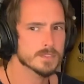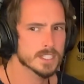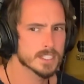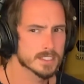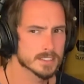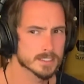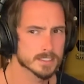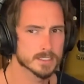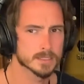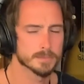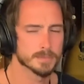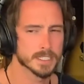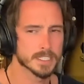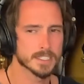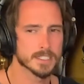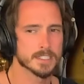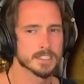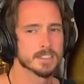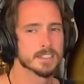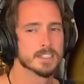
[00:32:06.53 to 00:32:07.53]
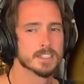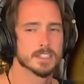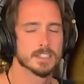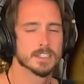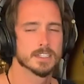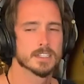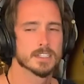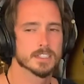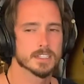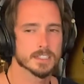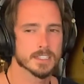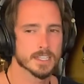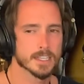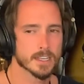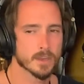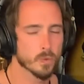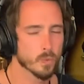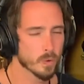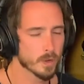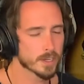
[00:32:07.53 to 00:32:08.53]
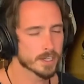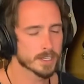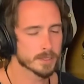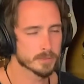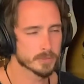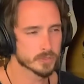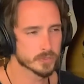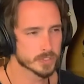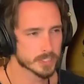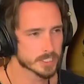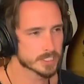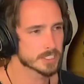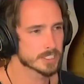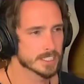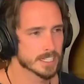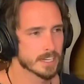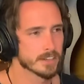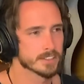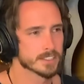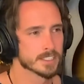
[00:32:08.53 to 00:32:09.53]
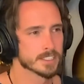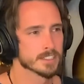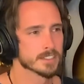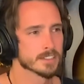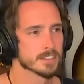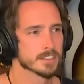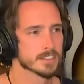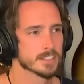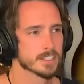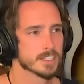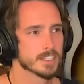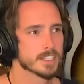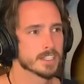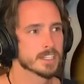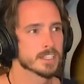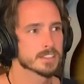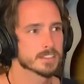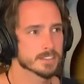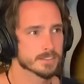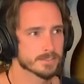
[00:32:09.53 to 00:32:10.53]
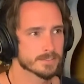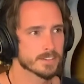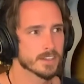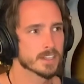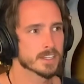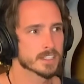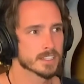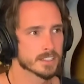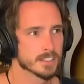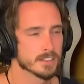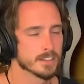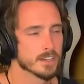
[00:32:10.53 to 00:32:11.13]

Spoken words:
is to be like a working musician out here. Yeah. It's a fucking,